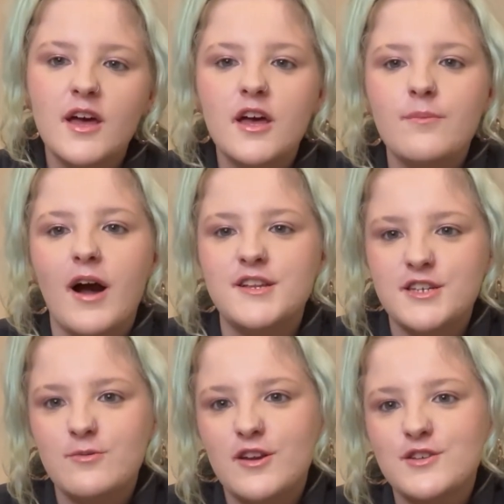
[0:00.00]
But I
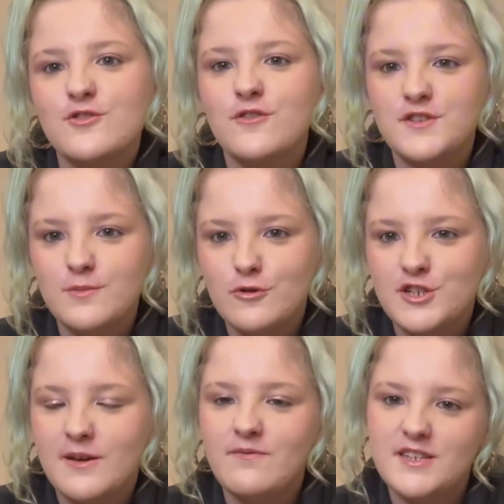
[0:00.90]
do want to sort of do more
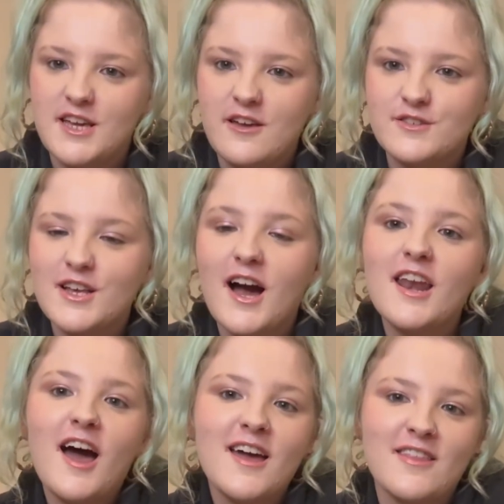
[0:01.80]
gym videos, because
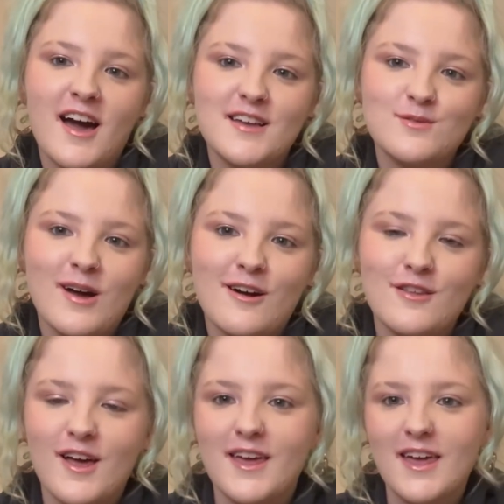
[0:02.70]
I like that as well.
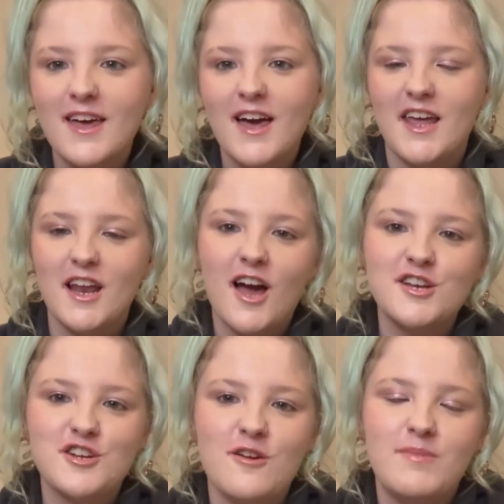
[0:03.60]
Like, and I
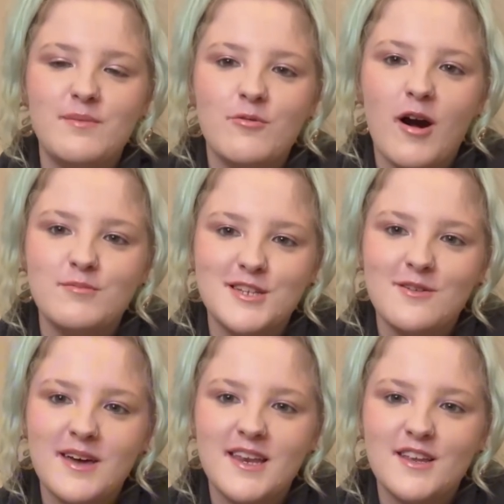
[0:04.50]
like showing people what I'm
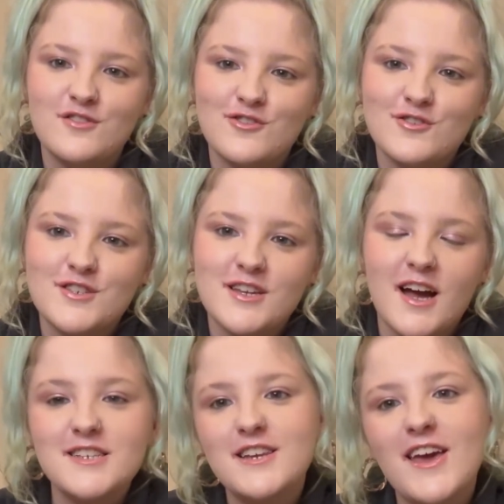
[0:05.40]
doing, and just,
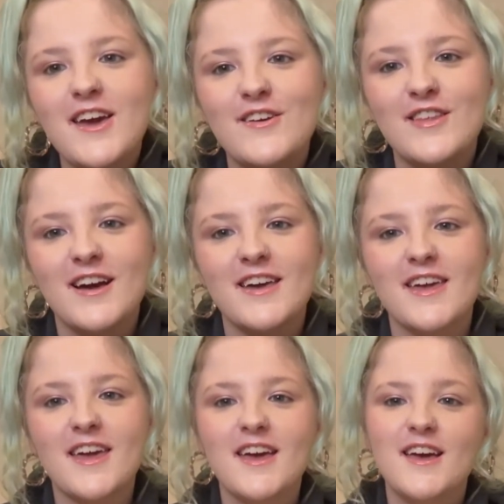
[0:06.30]
I don't know,
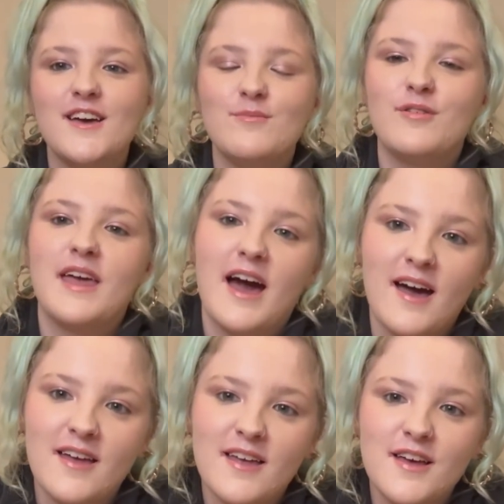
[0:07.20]
like, but
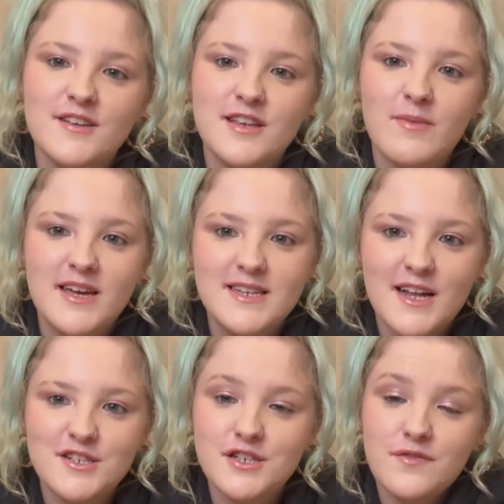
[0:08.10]
yeah. So my
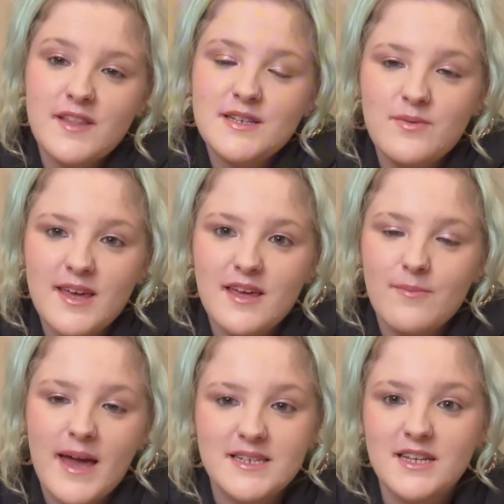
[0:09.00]
intentions for this week
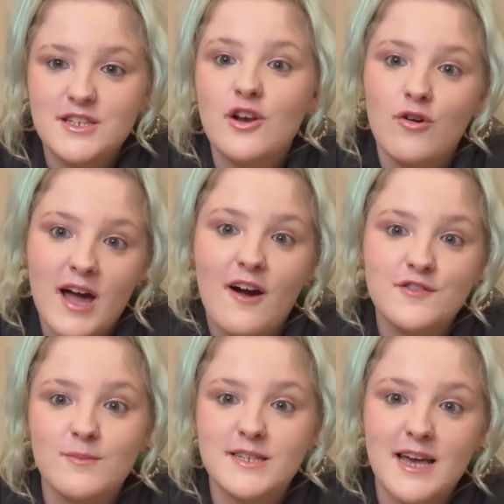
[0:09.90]
are basically to look
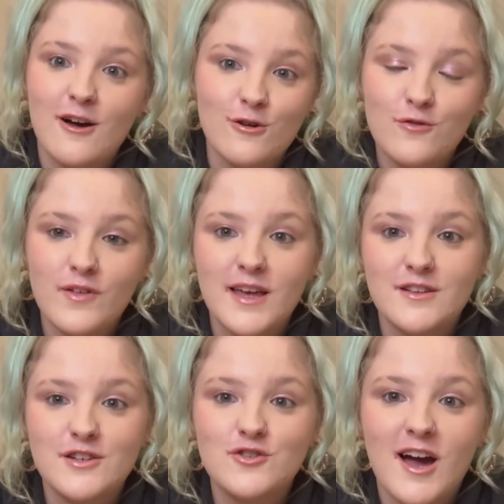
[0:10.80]
after myself
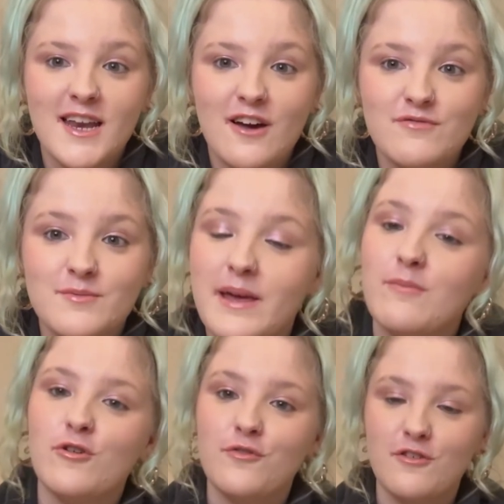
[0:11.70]
and to try and have a
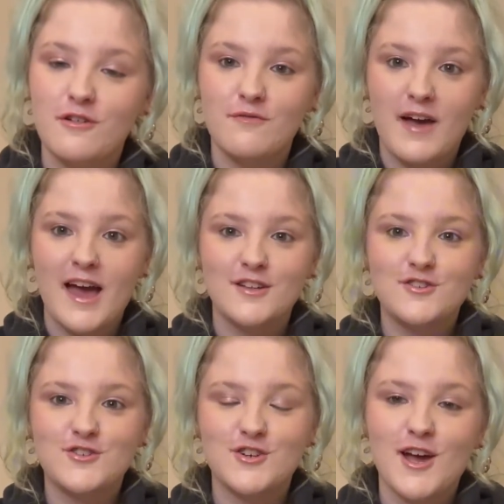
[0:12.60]
bit more fruit and
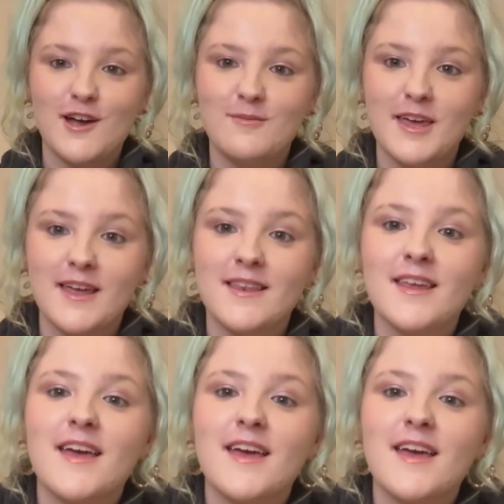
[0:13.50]
veg. Do you know what I mean?